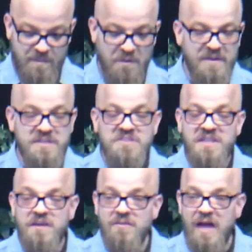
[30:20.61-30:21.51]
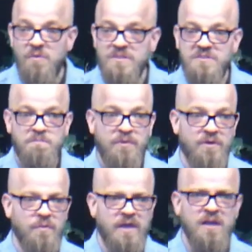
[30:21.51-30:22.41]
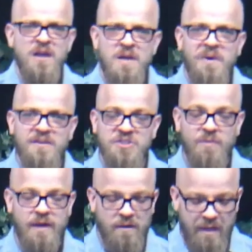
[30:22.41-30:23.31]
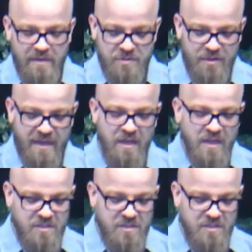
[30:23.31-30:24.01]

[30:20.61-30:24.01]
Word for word: We've got to single out what's important. We've got to punctuate our lives, okay?